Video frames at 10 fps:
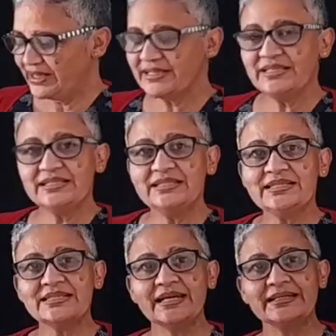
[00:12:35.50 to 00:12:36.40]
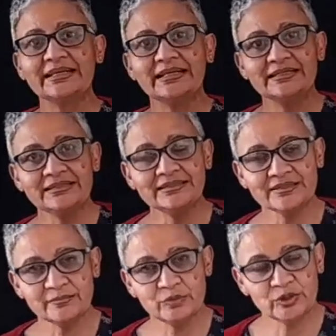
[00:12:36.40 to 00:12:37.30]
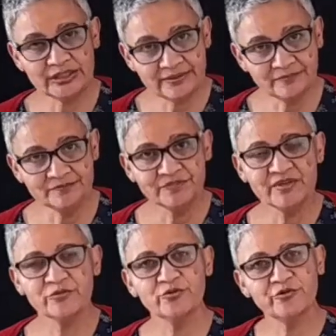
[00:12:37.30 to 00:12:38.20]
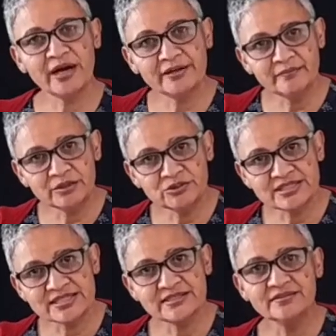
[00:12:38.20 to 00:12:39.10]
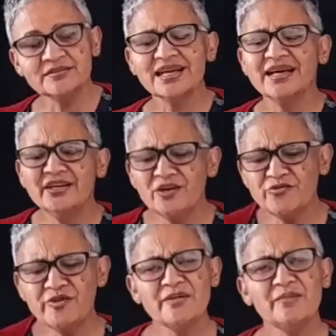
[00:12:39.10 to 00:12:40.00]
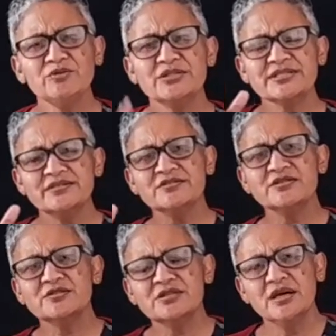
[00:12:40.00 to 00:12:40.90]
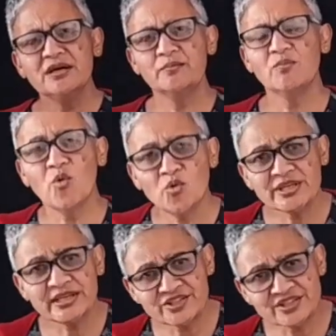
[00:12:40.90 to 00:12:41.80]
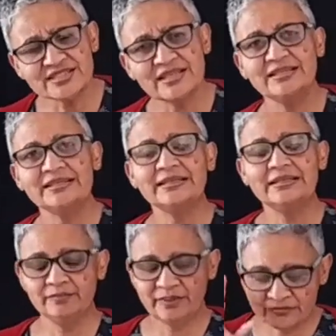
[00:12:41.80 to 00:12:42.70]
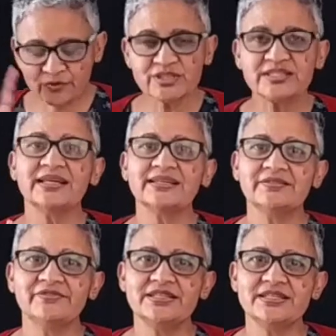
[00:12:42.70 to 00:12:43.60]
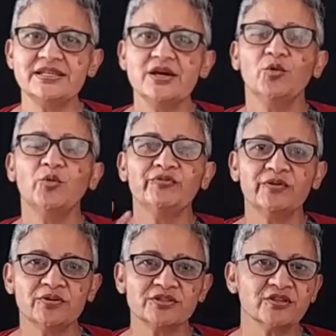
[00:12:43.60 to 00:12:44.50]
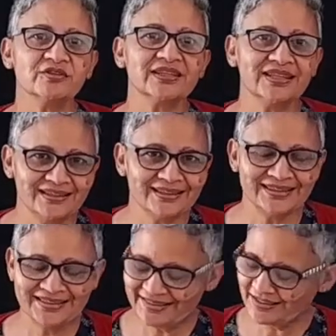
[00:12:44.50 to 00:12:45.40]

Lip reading: The learners can color the book in for fine motor skills. I know fine motor skills is more than just coloring in, but for this activity, we focus on coloring in.